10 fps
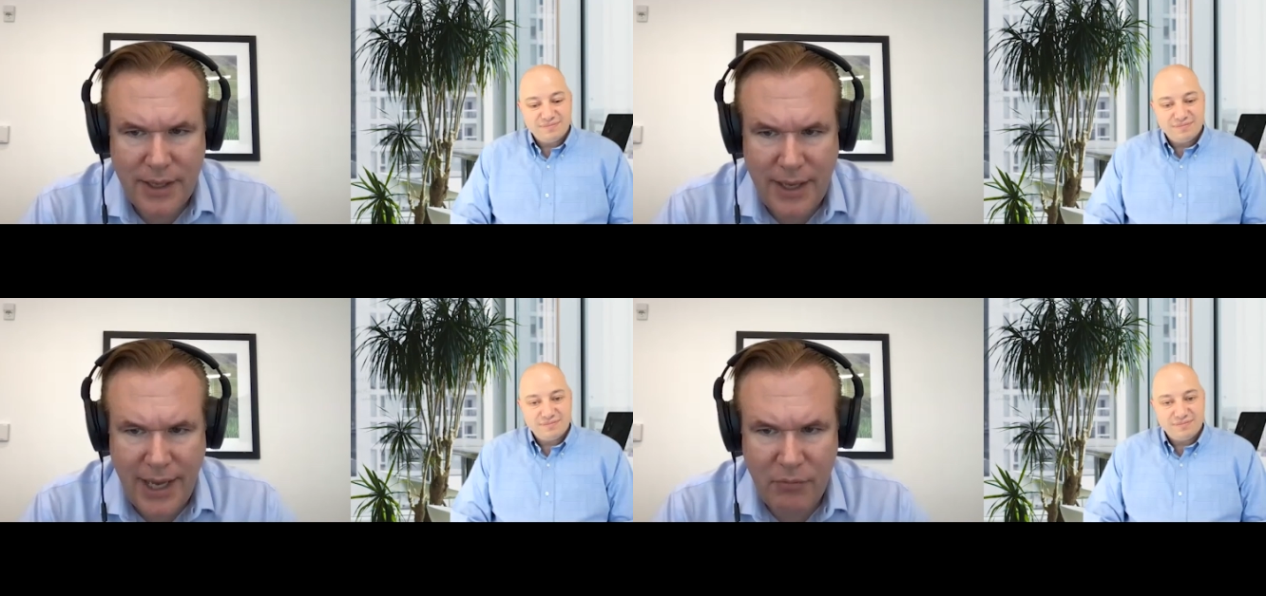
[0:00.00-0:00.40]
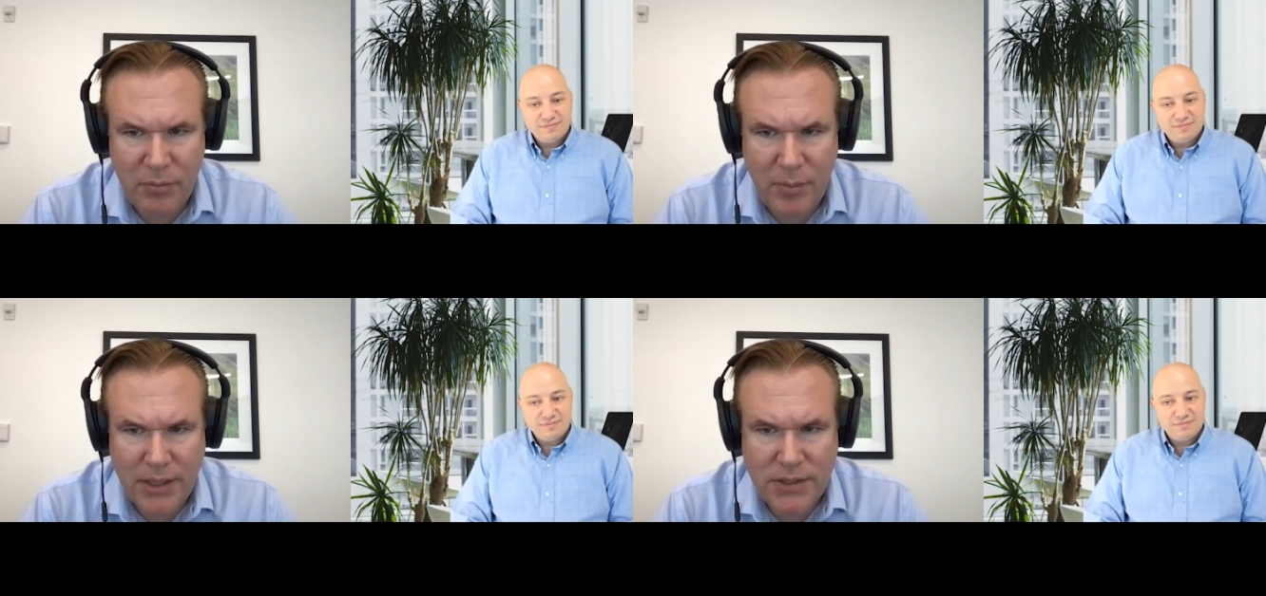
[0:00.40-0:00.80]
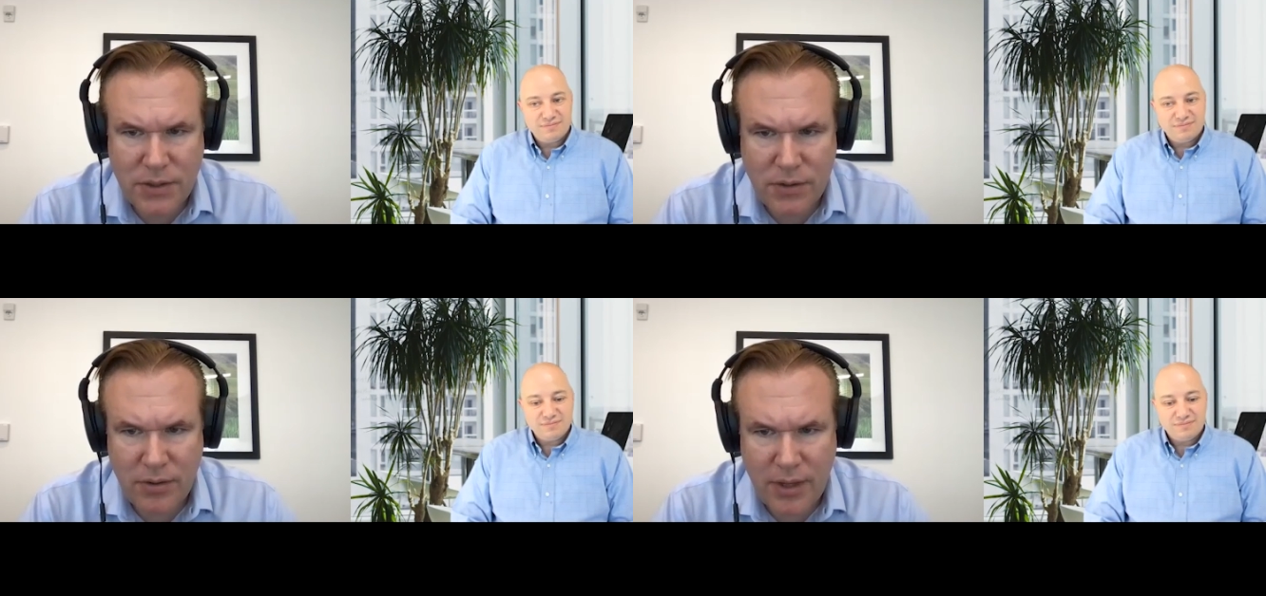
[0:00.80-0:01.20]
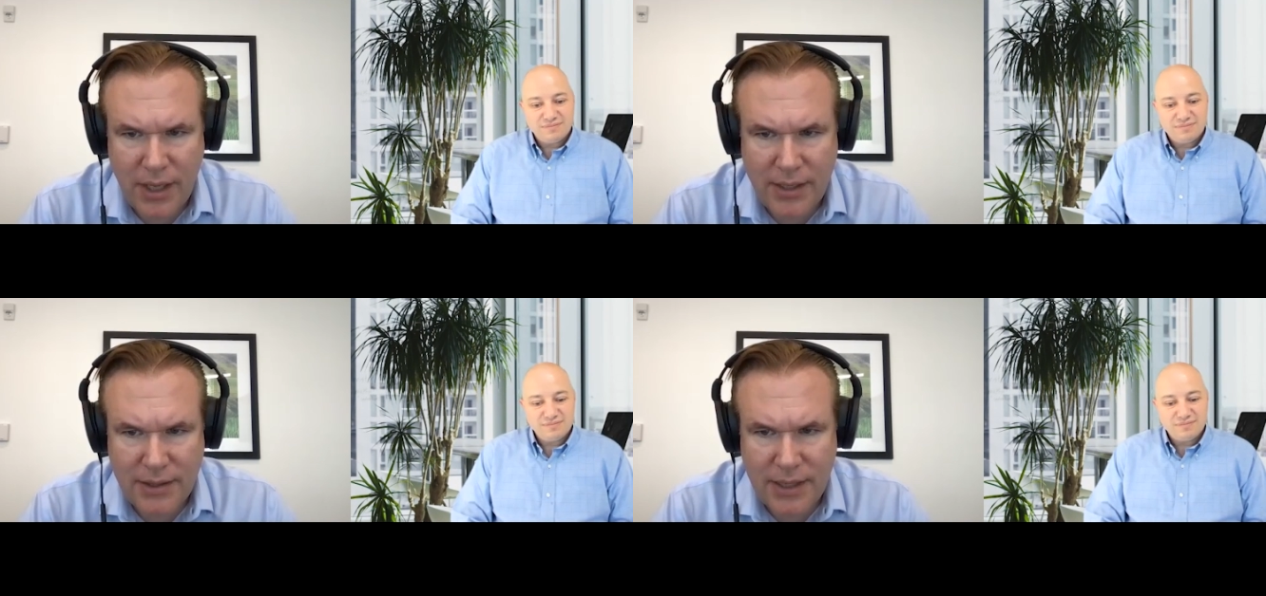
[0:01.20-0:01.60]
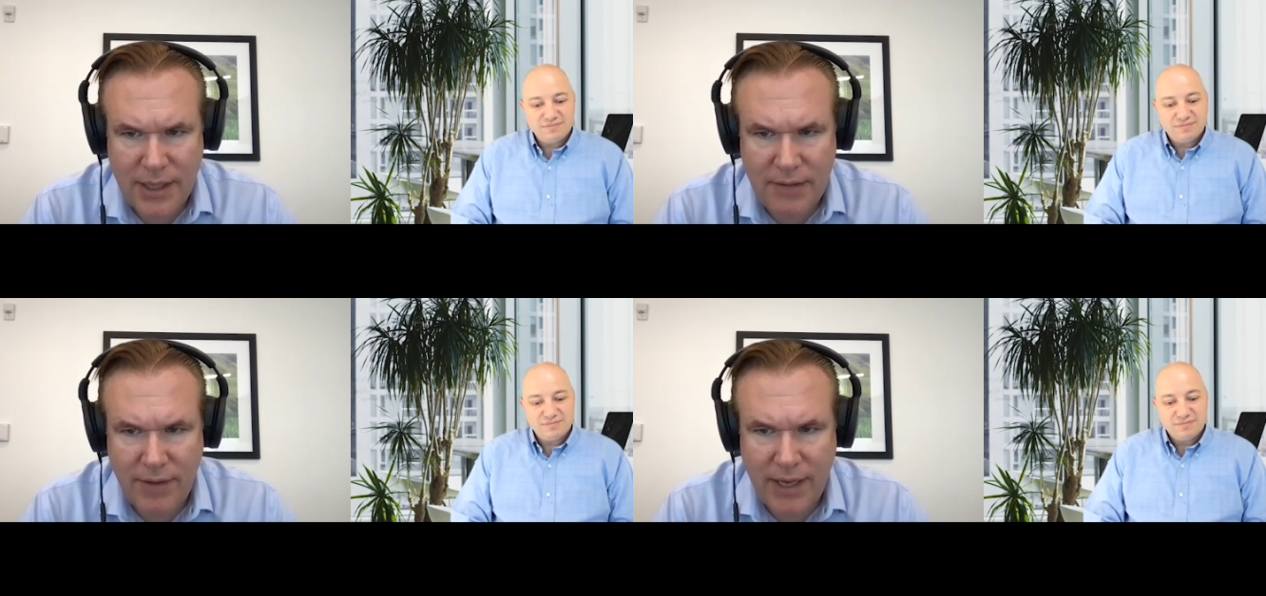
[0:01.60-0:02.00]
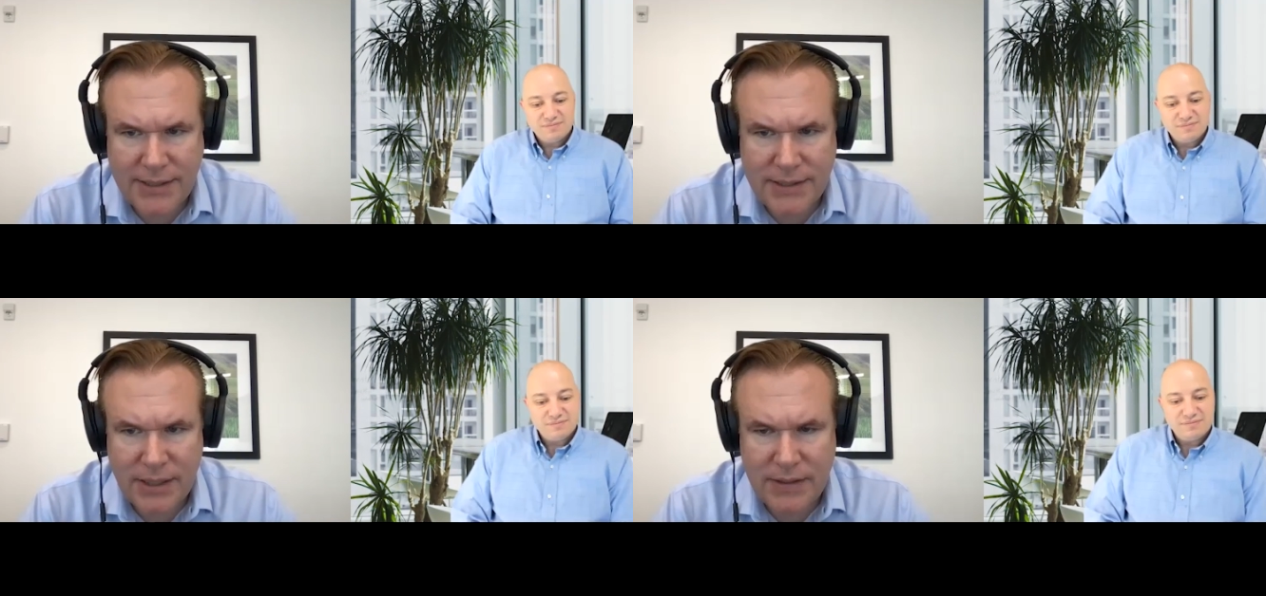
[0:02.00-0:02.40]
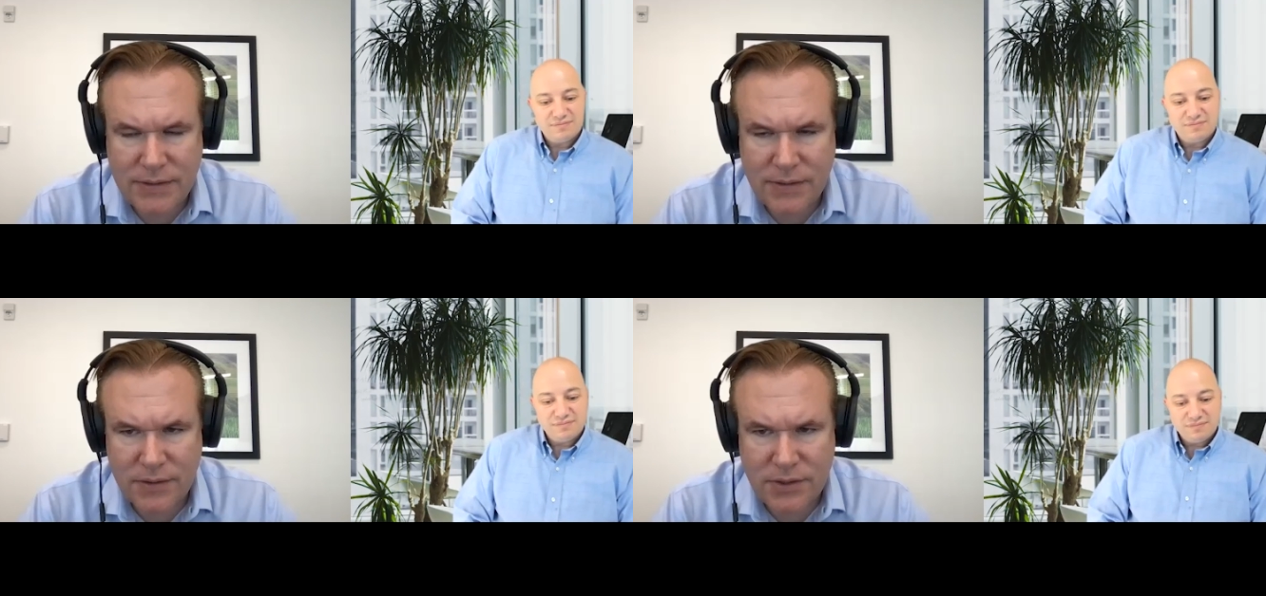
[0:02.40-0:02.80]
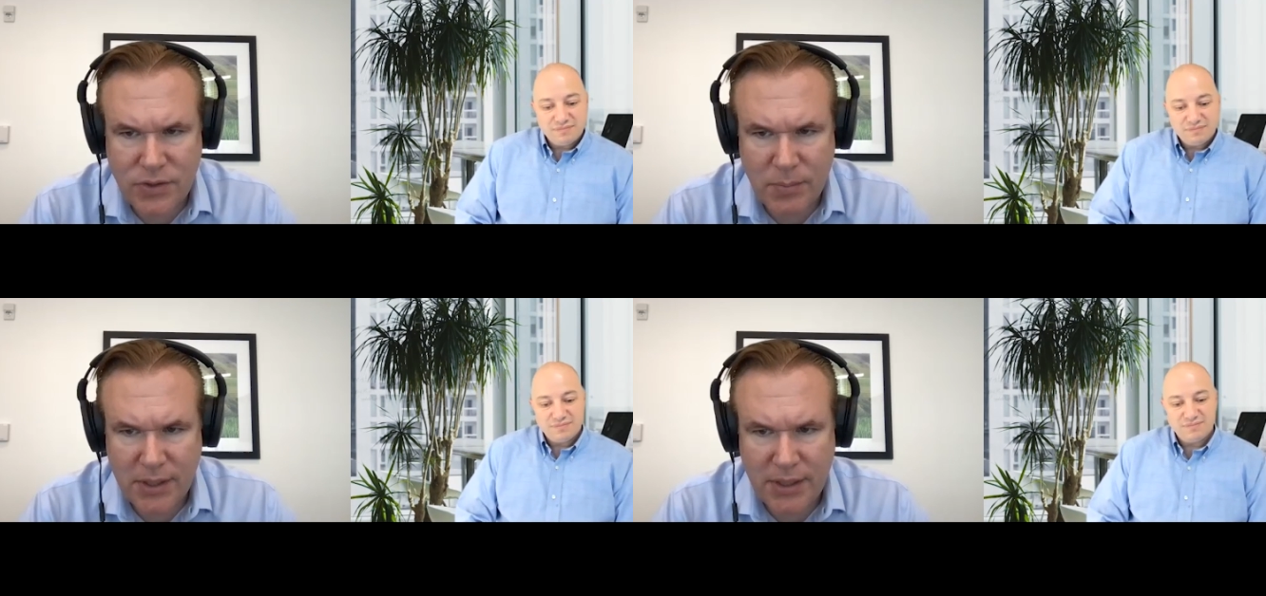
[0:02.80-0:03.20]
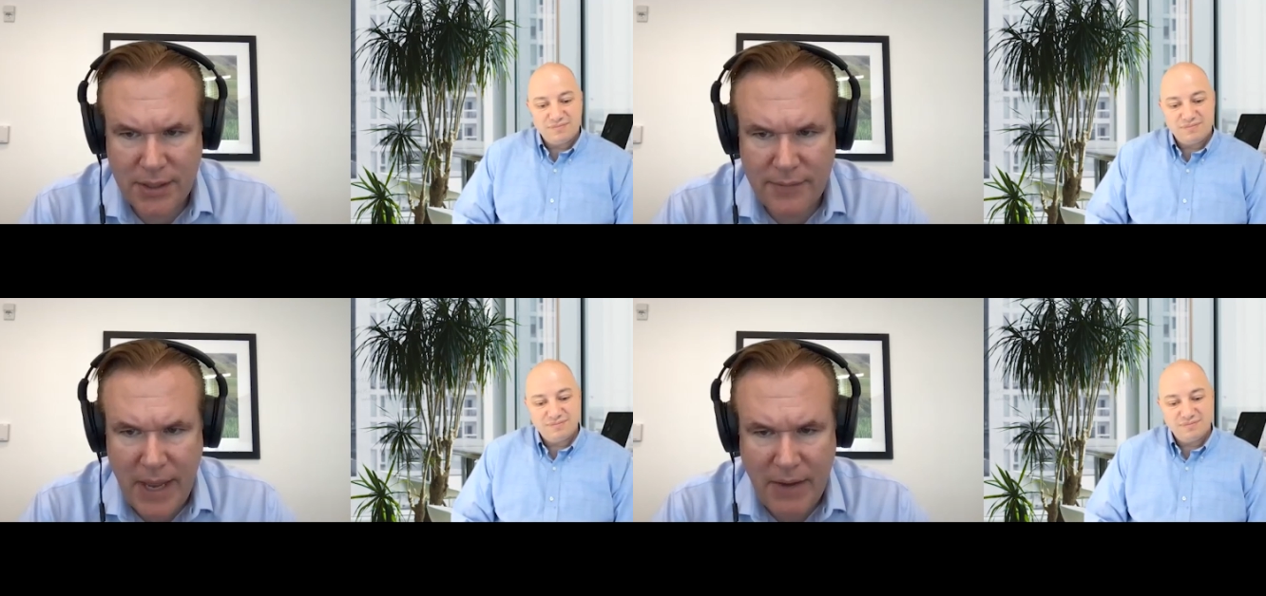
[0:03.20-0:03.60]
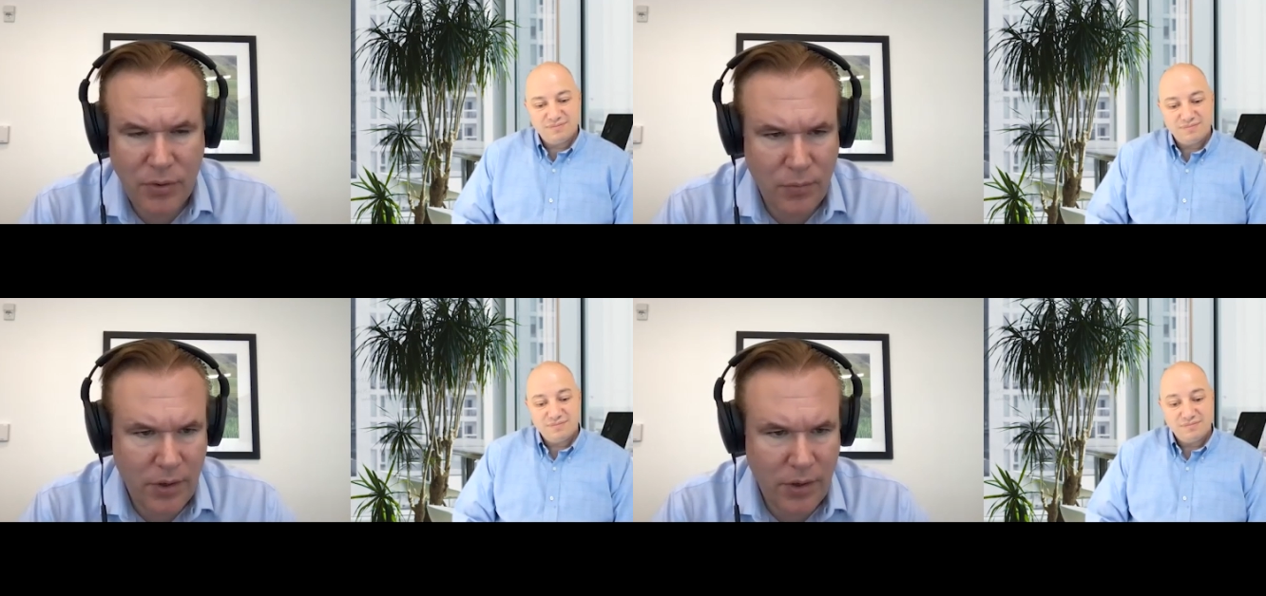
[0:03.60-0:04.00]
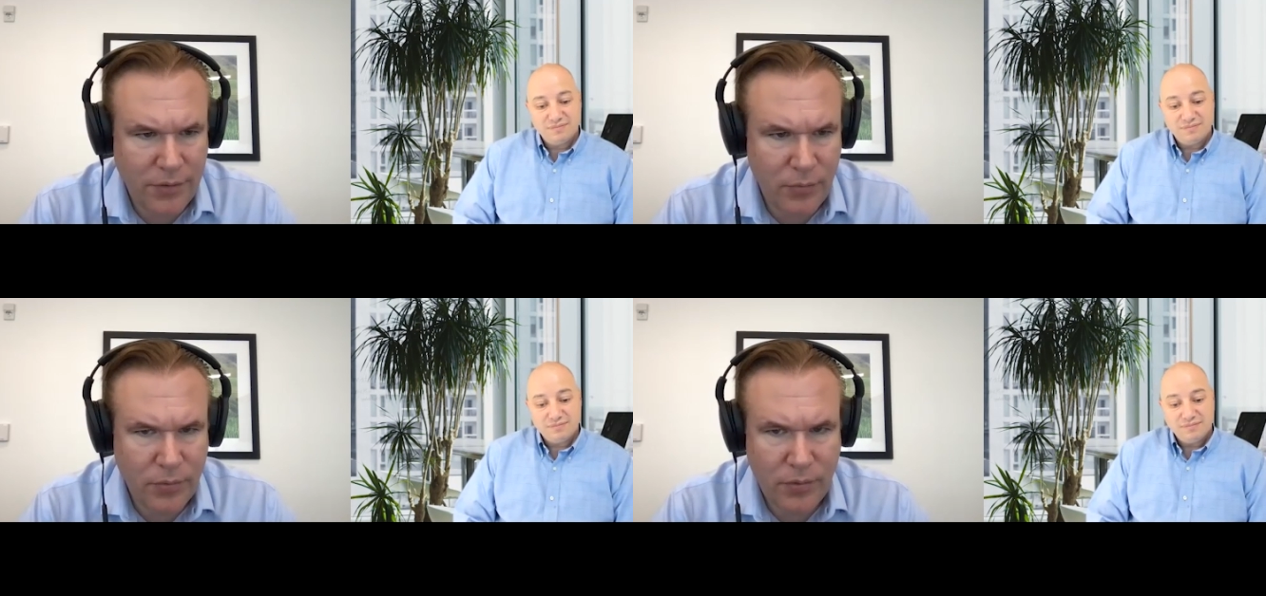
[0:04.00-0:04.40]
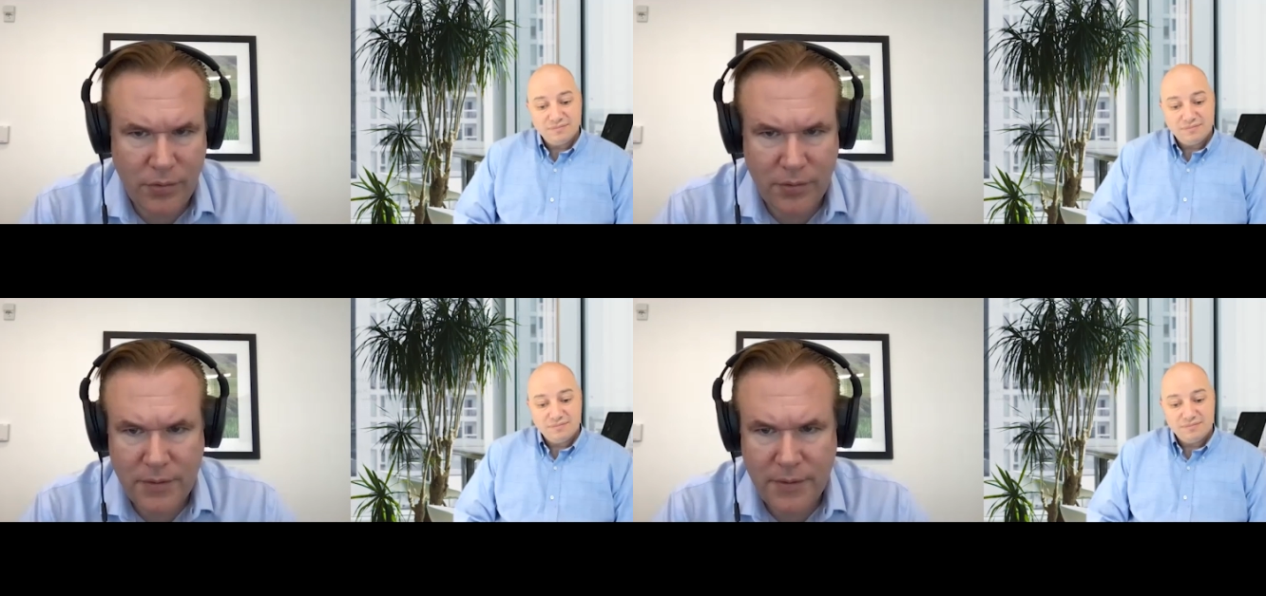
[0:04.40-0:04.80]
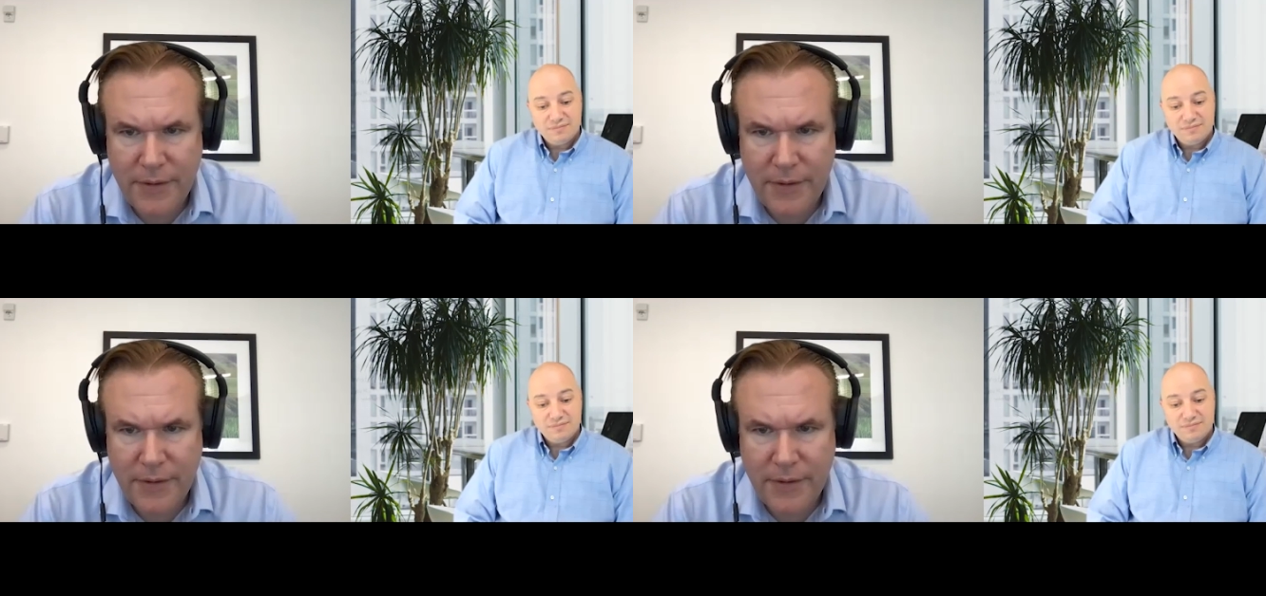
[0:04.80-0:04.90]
Speaker 1: how we make sure that the vaccines are distributed everywhere in the world